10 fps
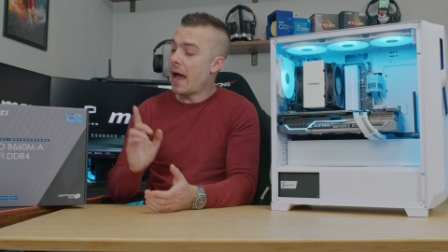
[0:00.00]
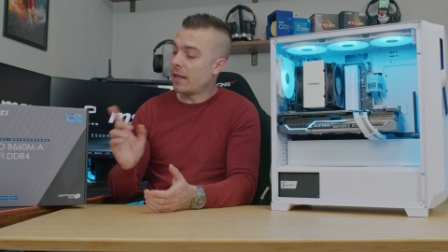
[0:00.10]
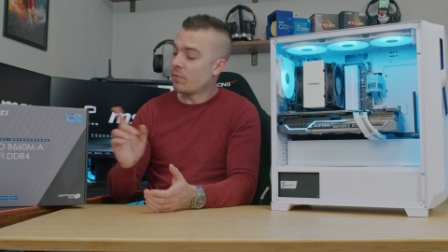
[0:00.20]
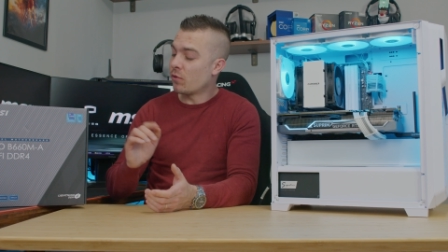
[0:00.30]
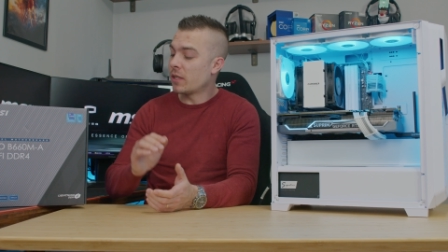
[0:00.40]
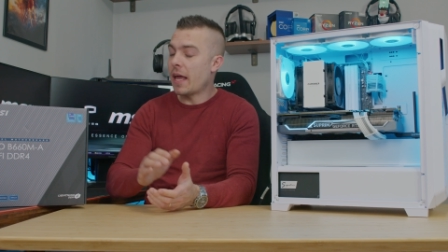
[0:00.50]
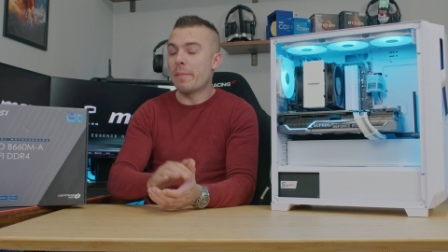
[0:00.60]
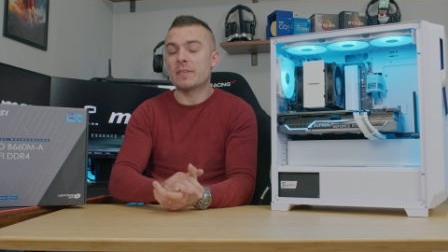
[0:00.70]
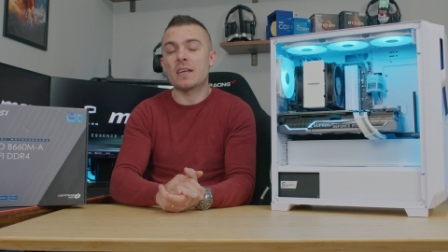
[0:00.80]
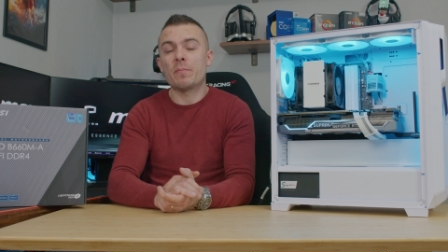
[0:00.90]
and for the
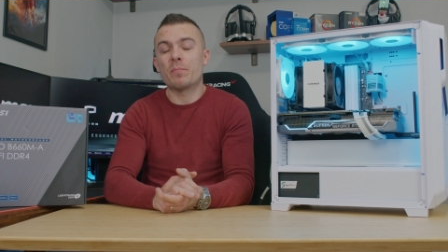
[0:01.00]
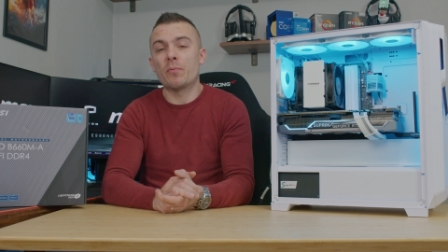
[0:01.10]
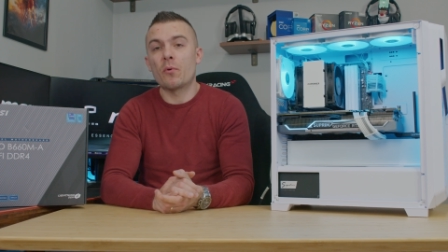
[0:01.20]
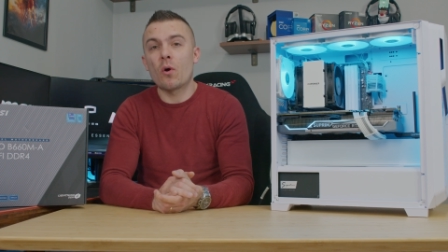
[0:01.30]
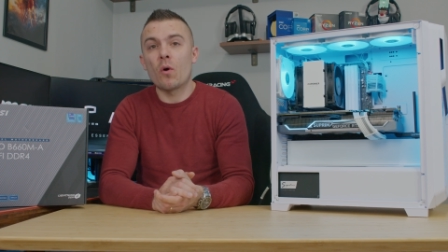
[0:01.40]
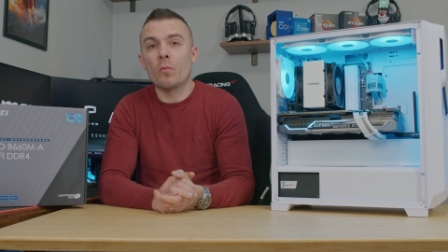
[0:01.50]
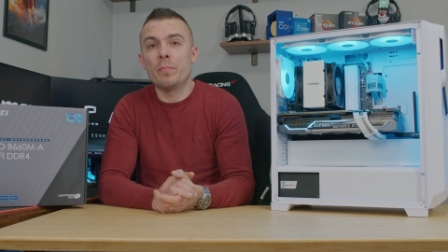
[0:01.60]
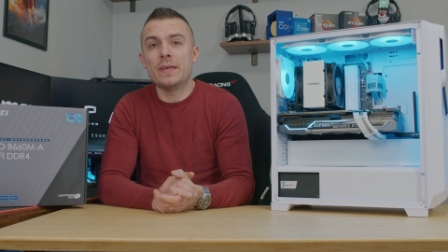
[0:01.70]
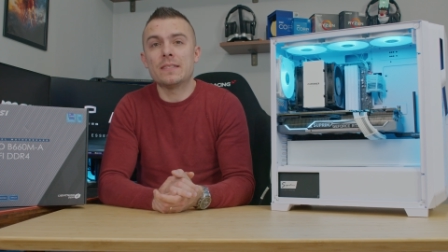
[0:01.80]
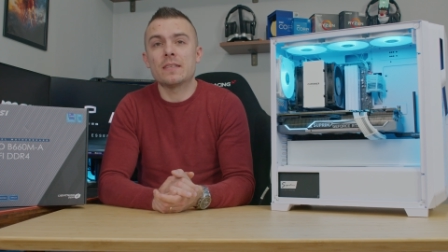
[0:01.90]
MSI Pro
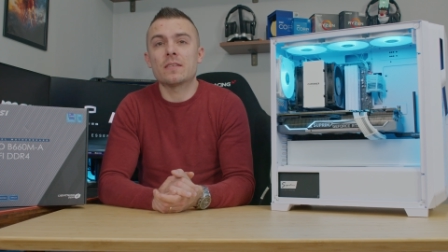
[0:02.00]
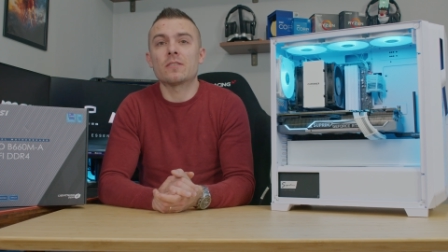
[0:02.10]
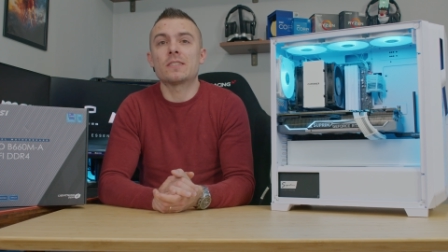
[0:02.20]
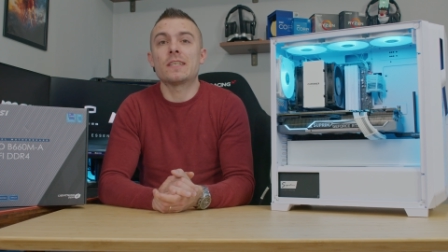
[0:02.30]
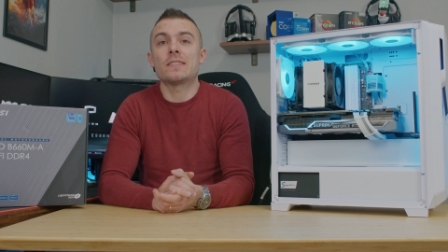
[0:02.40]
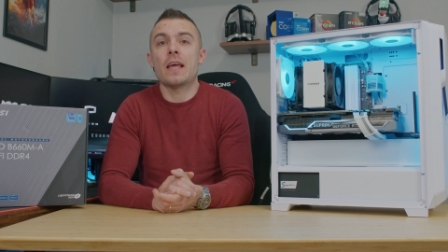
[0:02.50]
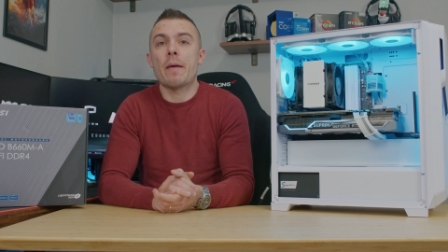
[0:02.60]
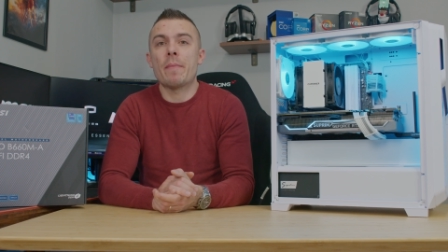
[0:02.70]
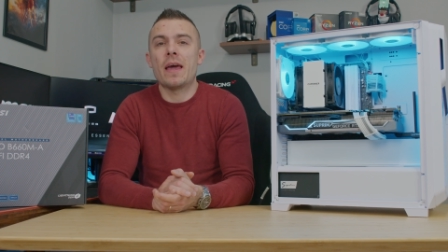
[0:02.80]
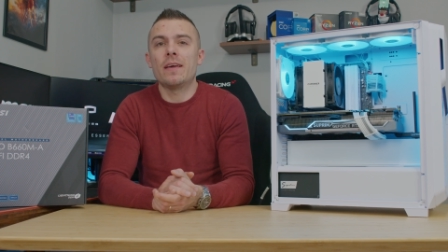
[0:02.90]

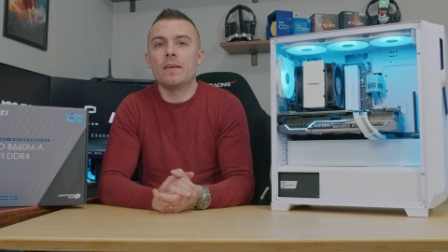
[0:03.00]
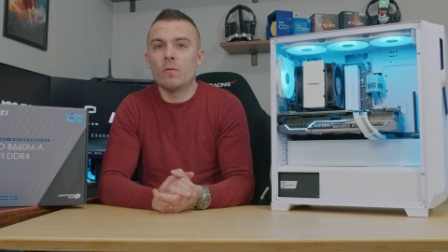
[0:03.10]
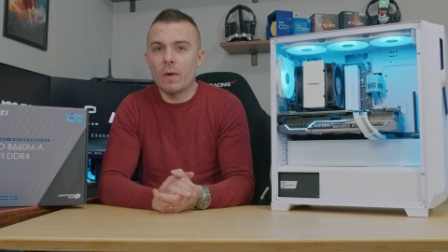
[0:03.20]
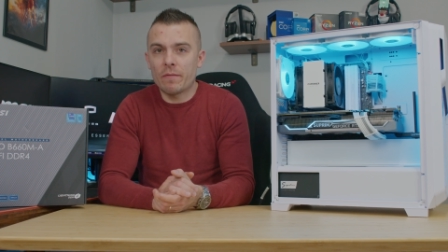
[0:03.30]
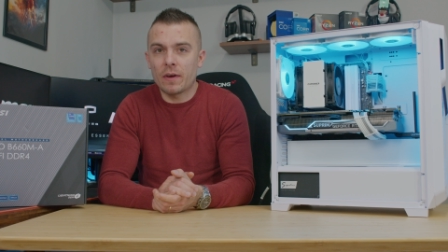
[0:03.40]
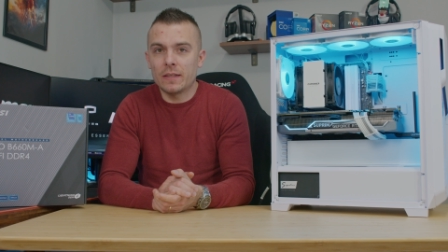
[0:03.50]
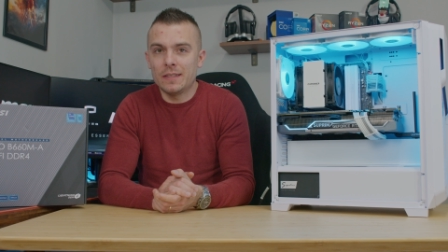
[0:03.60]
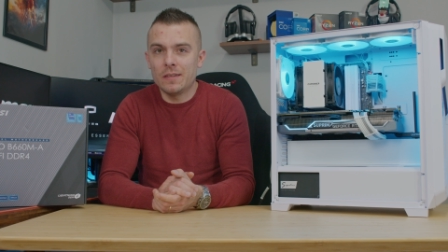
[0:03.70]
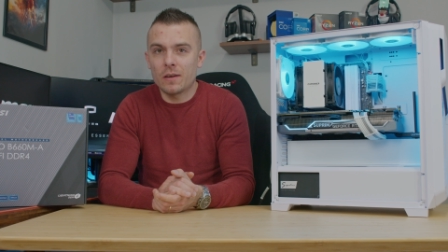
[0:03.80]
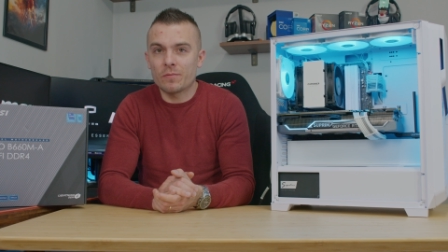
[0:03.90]
B660MA Wi-Fi
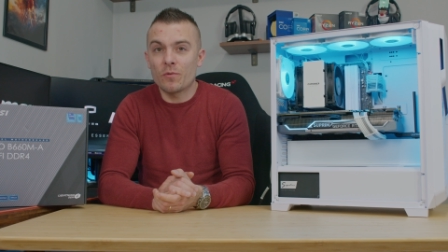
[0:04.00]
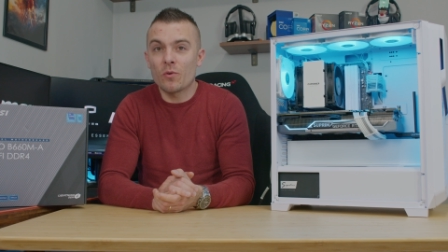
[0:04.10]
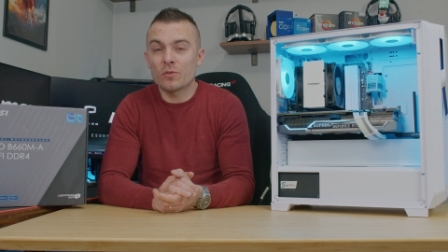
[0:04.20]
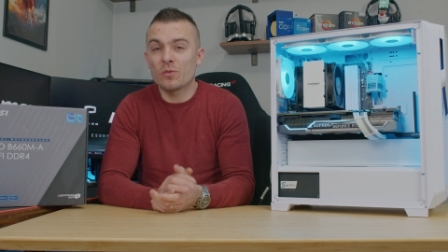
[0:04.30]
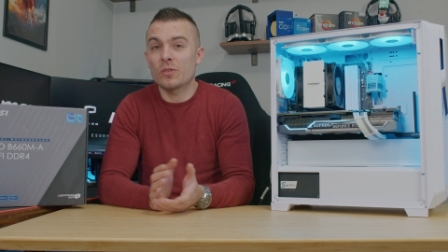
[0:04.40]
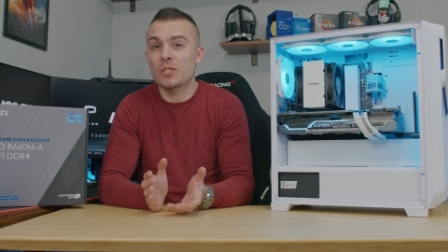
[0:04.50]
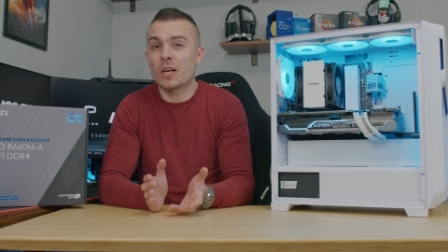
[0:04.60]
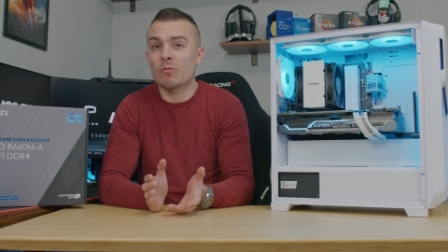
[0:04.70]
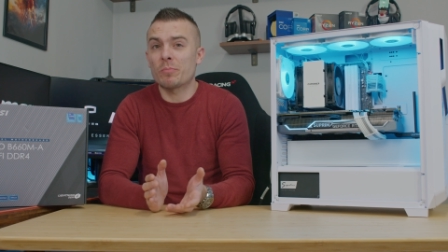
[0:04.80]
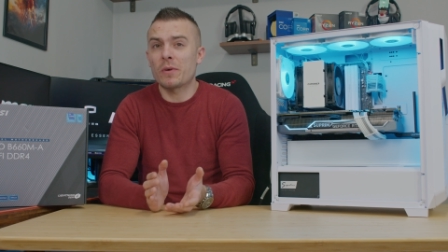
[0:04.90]
DDR4, so you can
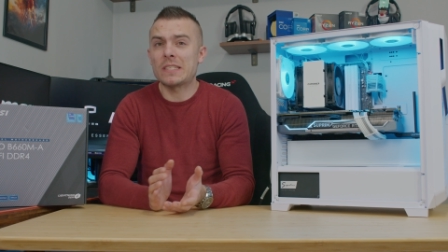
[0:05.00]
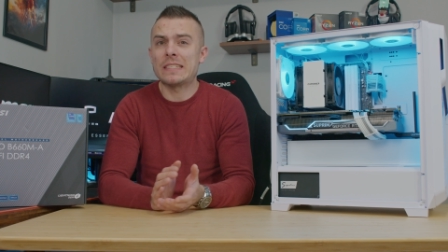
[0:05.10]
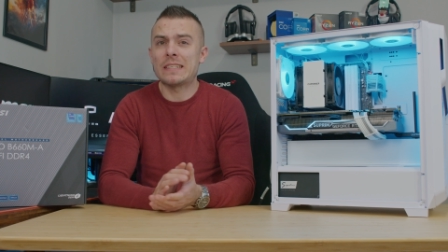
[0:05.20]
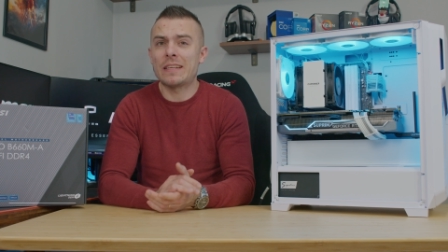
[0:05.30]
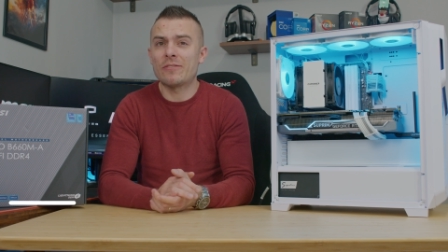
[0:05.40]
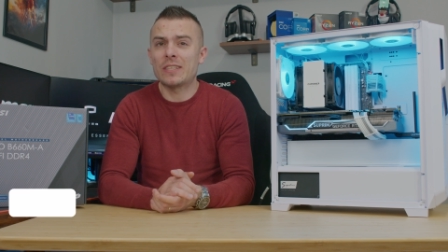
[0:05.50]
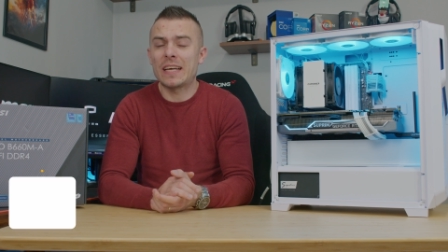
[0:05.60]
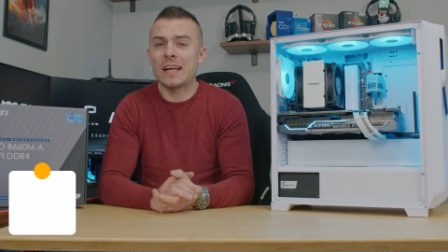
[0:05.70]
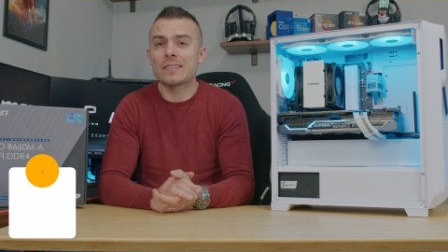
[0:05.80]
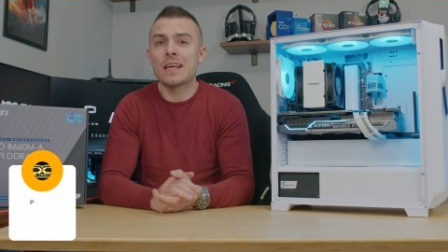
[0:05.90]
check out the prices and
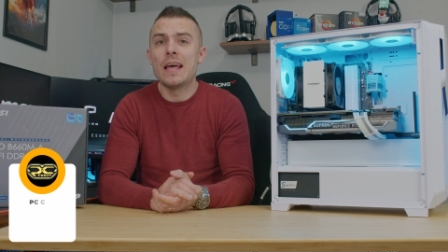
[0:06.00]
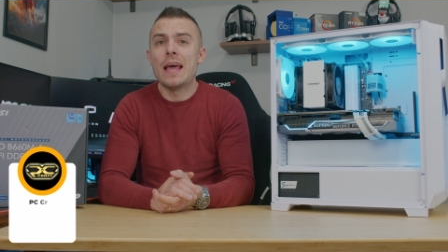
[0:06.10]
everything else.